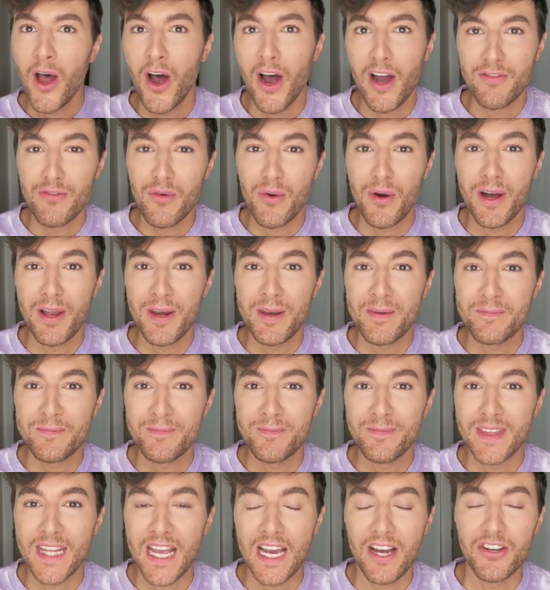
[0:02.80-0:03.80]
Hi everyone,
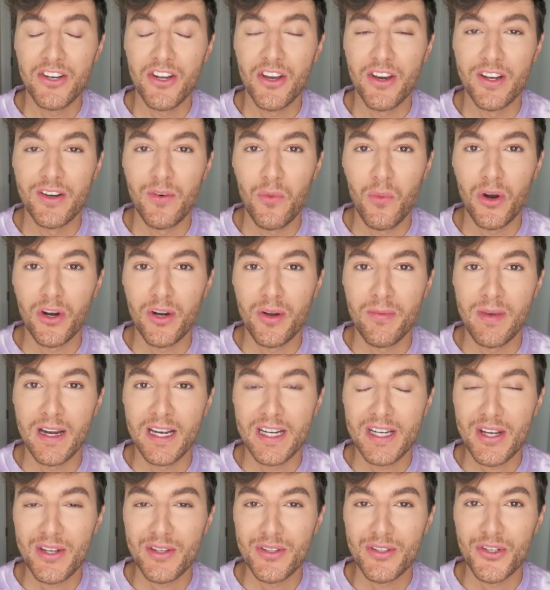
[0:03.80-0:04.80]
how you doing? Welcome
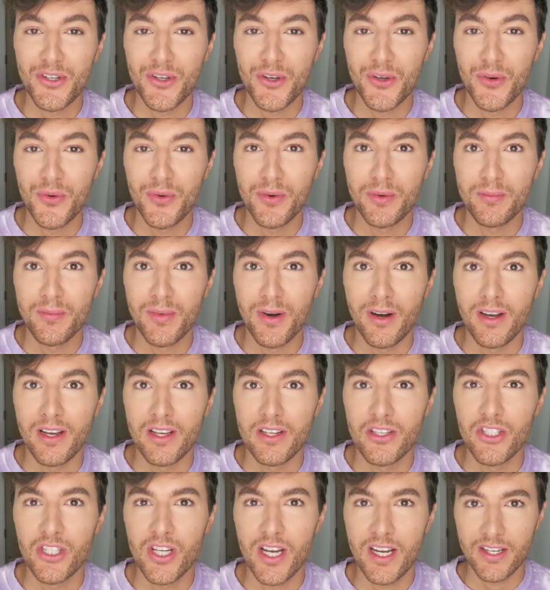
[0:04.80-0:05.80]
back to
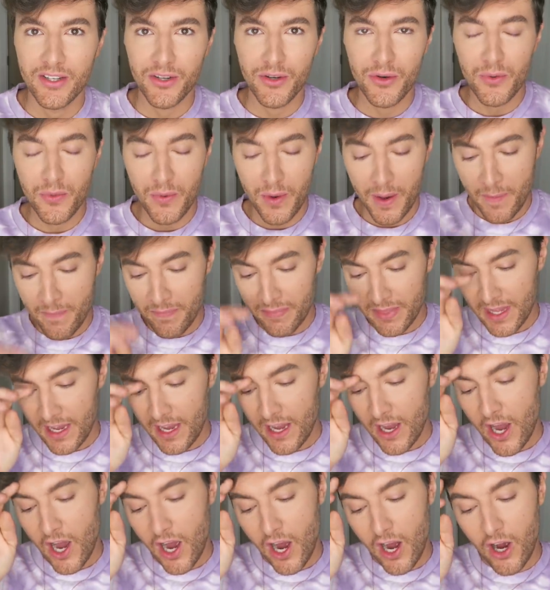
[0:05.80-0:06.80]
my channel.
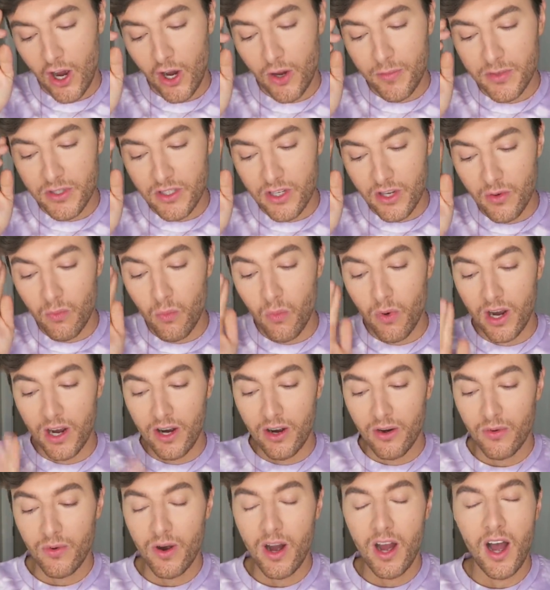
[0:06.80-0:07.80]
I hope you're doing
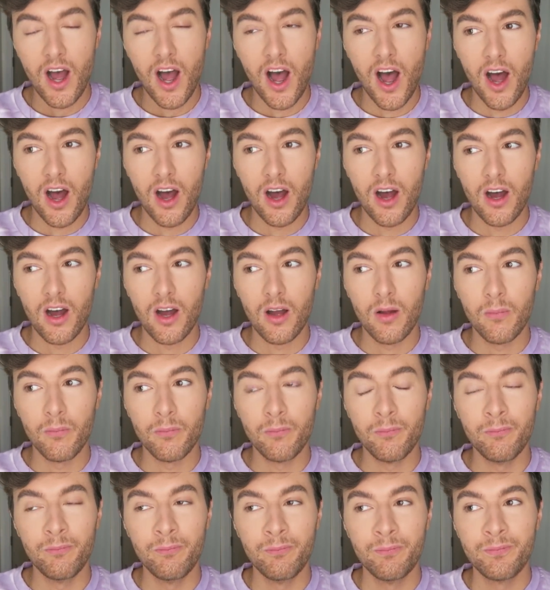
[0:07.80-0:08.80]
well.
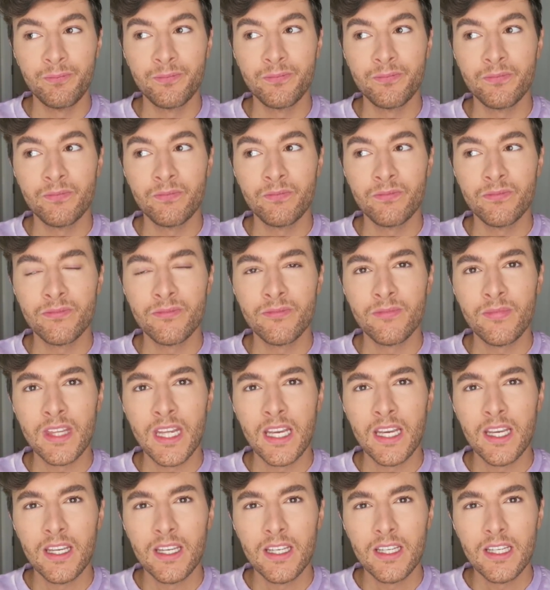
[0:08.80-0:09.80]
Right,
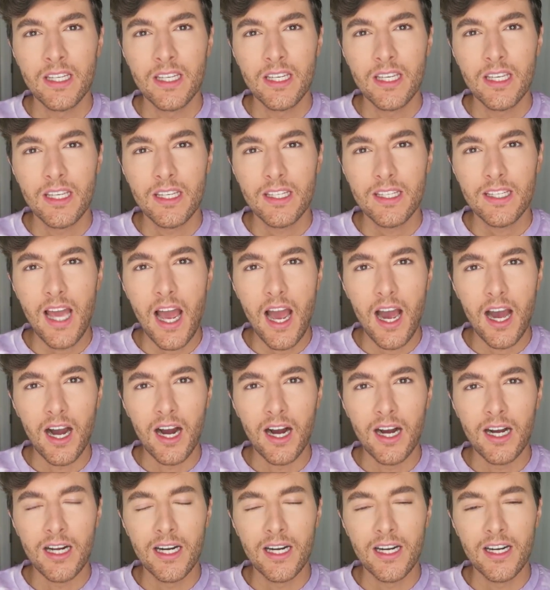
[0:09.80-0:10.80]
let's
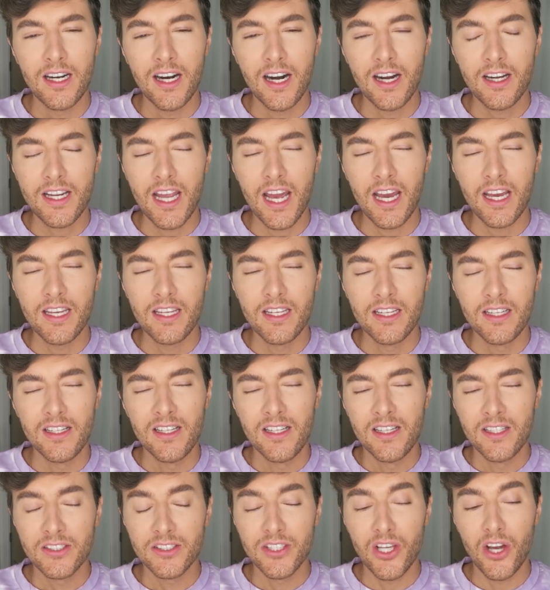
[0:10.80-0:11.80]

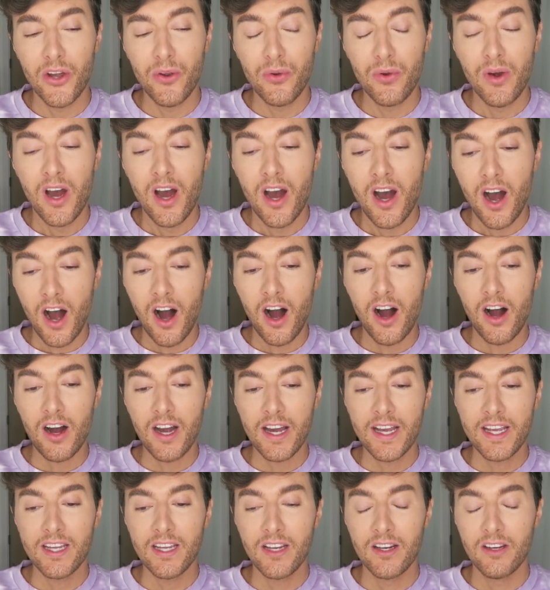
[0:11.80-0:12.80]

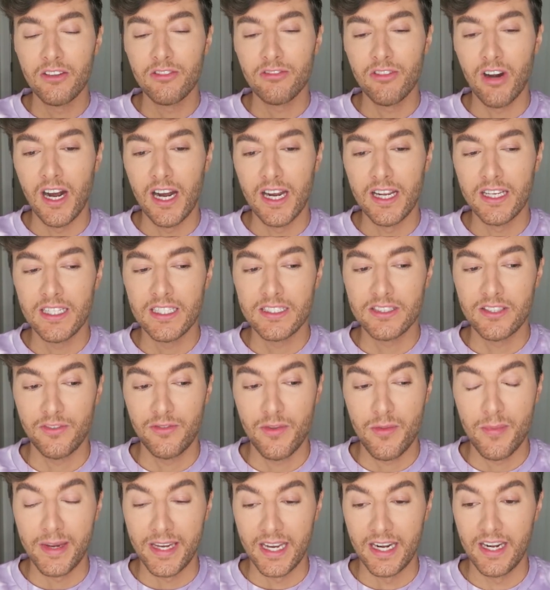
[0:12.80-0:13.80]
start
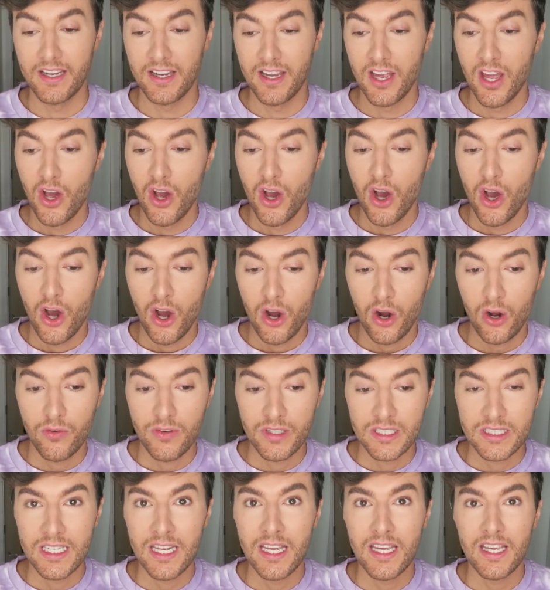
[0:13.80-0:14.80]
from the beginning.
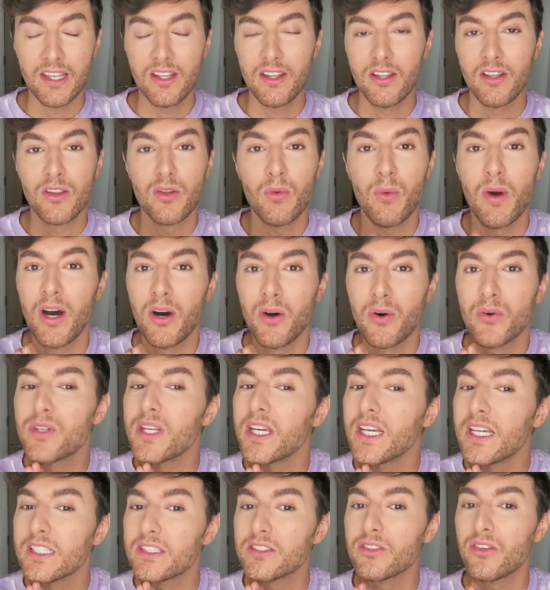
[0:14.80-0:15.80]
Obviously, the
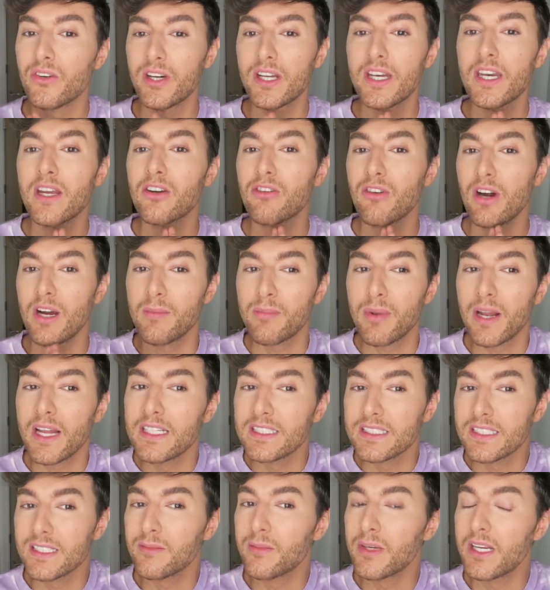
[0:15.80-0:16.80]
world is not in a great
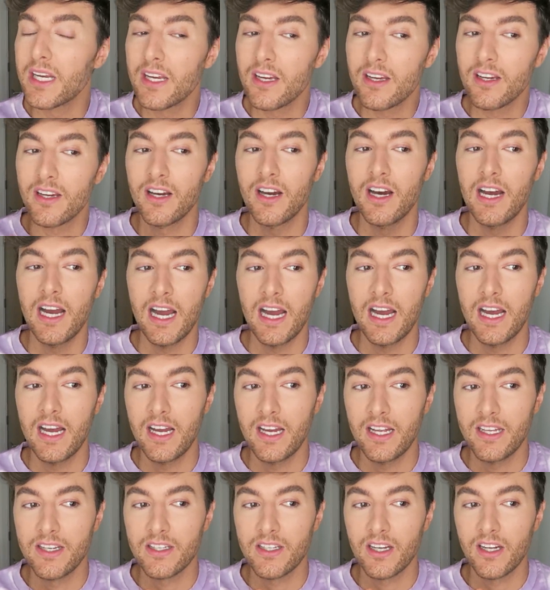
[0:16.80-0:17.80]
place at the minute,
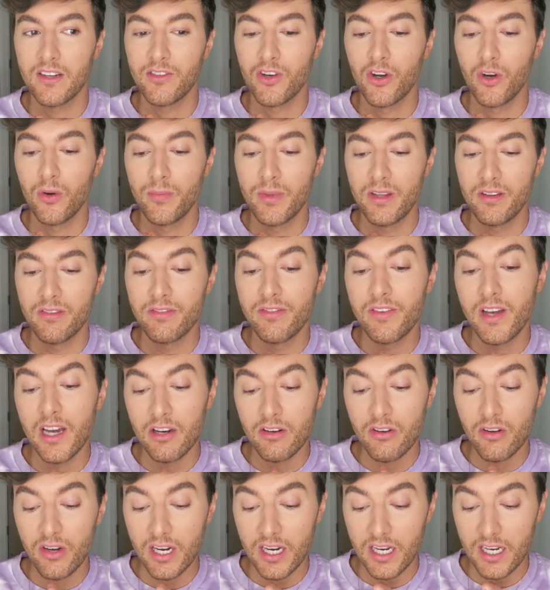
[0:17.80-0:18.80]
and I've got to be
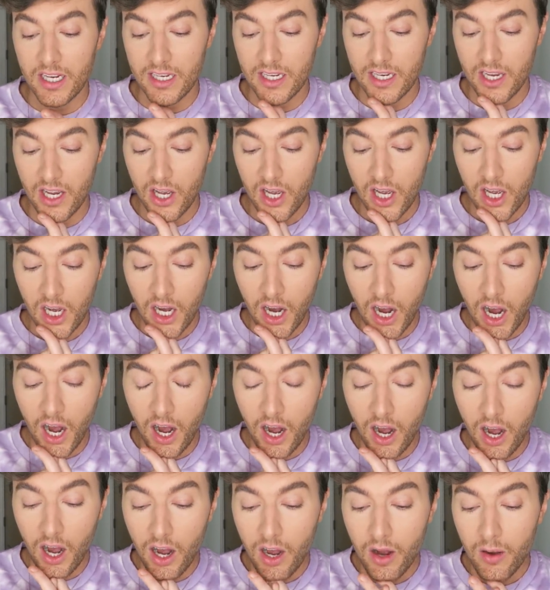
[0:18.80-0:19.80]
very,
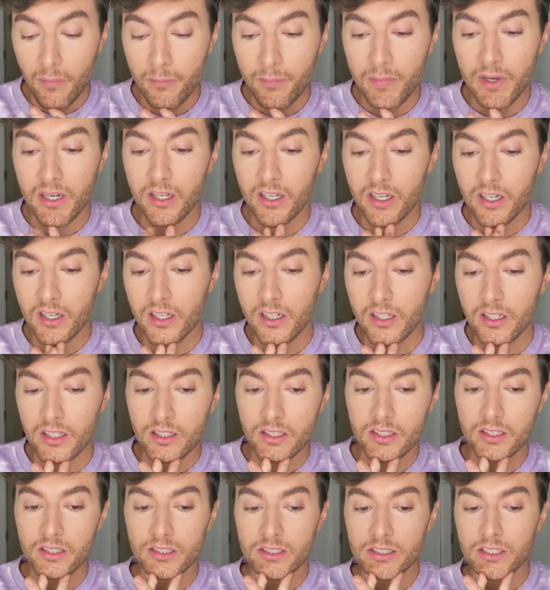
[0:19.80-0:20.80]

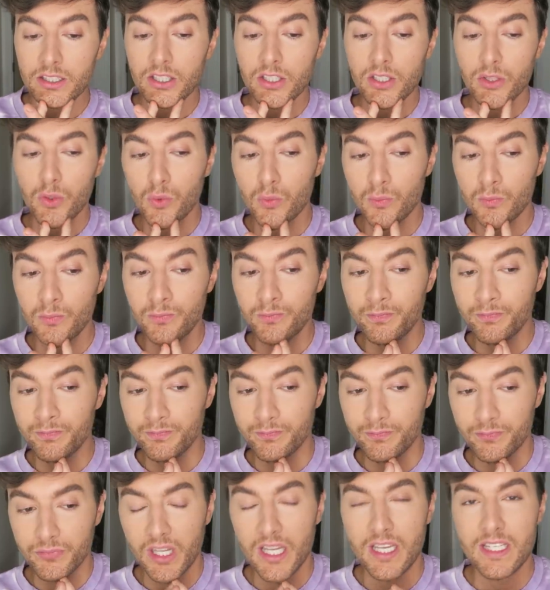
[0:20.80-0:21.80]

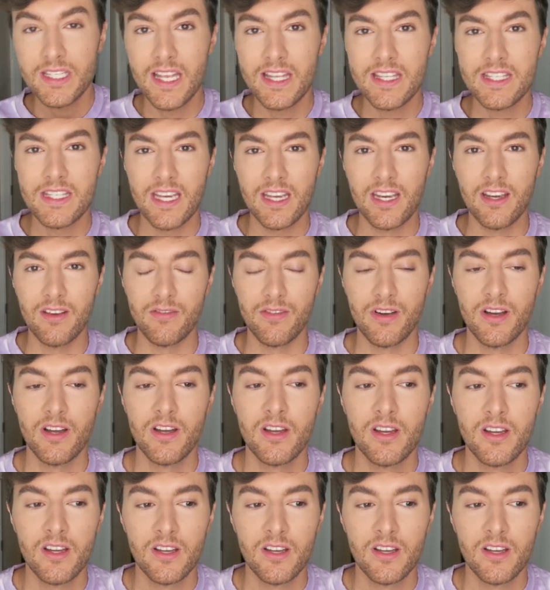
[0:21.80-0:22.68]
sensitive